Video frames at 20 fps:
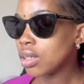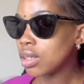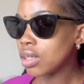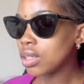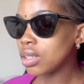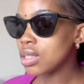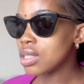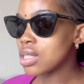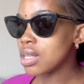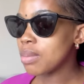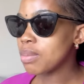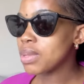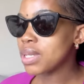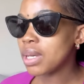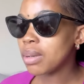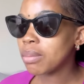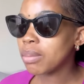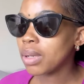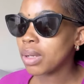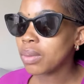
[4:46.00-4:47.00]
in
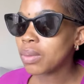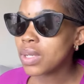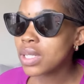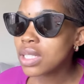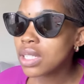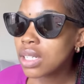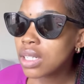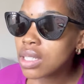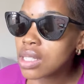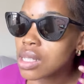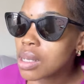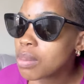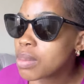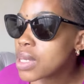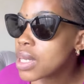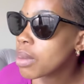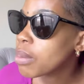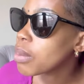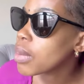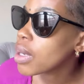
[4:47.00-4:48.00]
September was it in
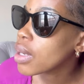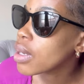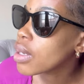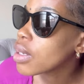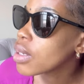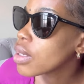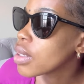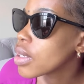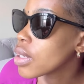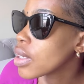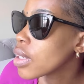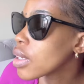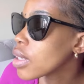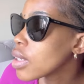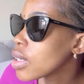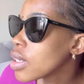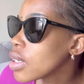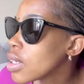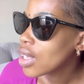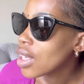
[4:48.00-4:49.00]
September
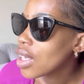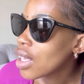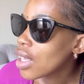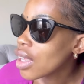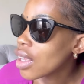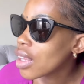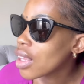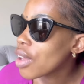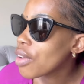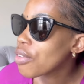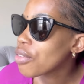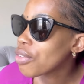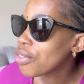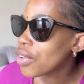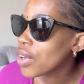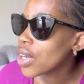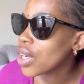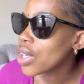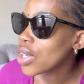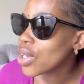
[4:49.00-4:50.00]
they're
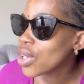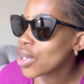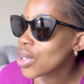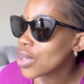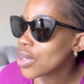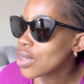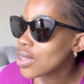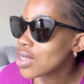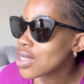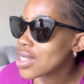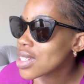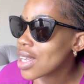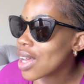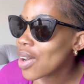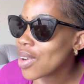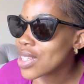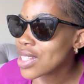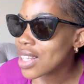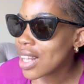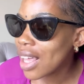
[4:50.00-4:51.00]
very cute
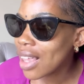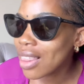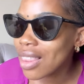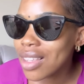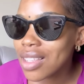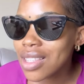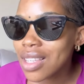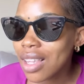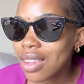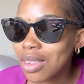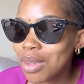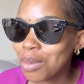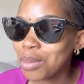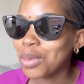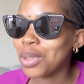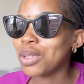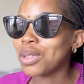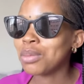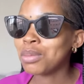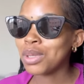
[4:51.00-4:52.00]
I was like this at the
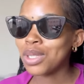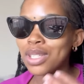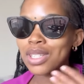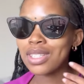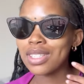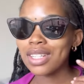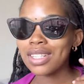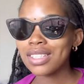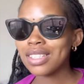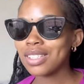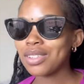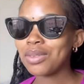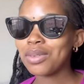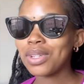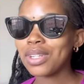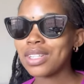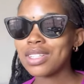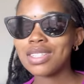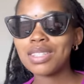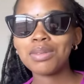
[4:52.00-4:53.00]
mall because I didn't
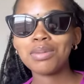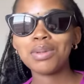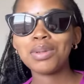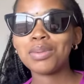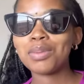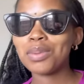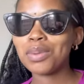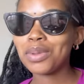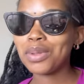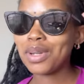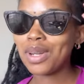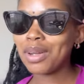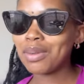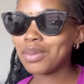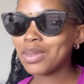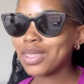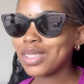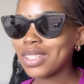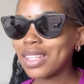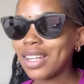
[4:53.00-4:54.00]
want to see people. I'm
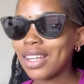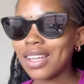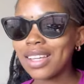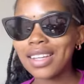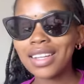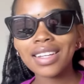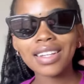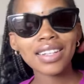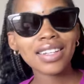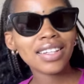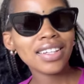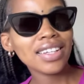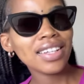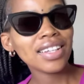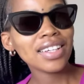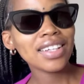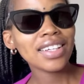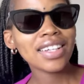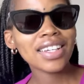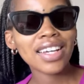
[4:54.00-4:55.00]
just like
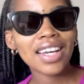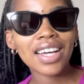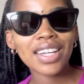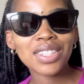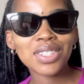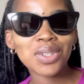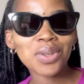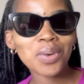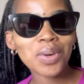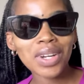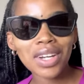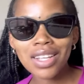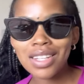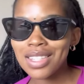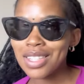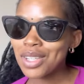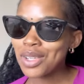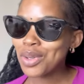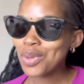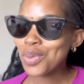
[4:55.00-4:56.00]
I don't want to
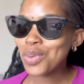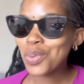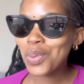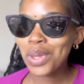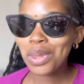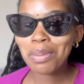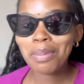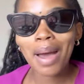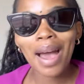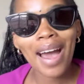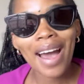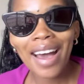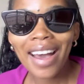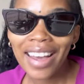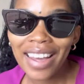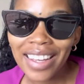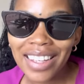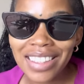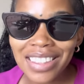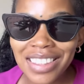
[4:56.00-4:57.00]
see you with my
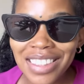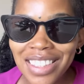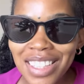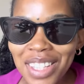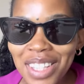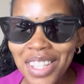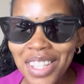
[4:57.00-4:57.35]
eyes